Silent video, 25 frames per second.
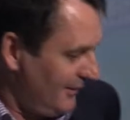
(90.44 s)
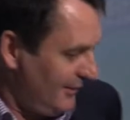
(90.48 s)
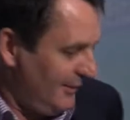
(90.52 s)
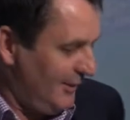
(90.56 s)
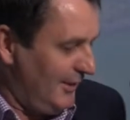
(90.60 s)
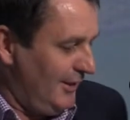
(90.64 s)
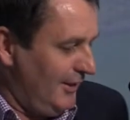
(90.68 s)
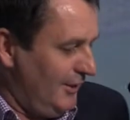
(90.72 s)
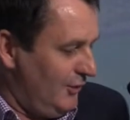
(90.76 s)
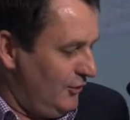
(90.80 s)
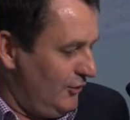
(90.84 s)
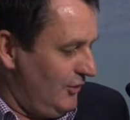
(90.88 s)

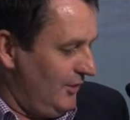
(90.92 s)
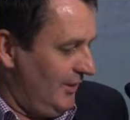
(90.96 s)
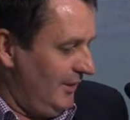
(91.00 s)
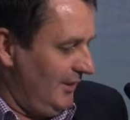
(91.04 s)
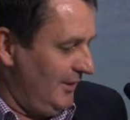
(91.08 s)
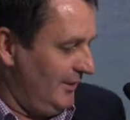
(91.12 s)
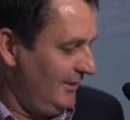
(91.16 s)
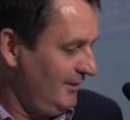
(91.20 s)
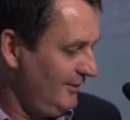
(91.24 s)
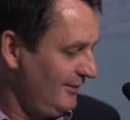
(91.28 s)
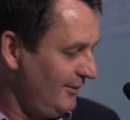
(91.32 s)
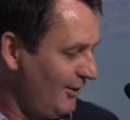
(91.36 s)

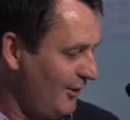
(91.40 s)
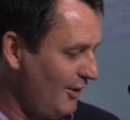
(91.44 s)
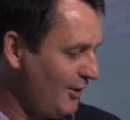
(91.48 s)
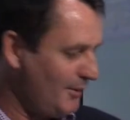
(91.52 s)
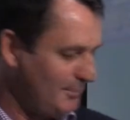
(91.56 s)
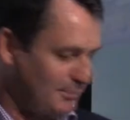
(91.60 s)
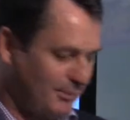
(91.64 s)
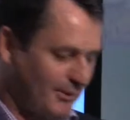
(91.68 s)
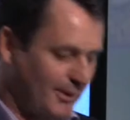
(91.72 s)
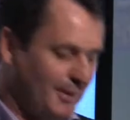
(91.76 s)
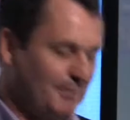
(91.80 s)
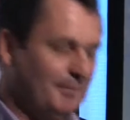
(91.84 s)
Easy, no
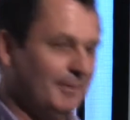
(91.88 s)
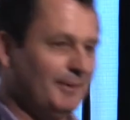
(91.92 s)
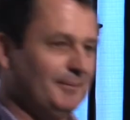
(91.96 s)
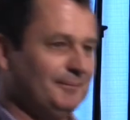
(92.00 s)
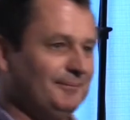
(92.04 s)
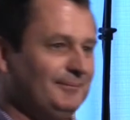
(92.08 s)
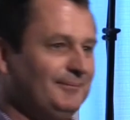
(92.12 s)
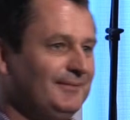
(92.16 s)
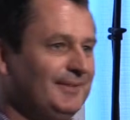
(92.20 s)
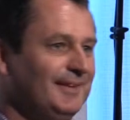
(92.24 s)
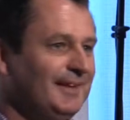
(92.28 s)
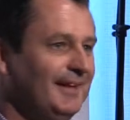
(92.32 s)

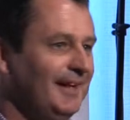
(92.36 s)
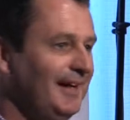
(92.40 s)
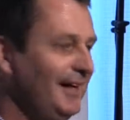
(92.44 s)
problem.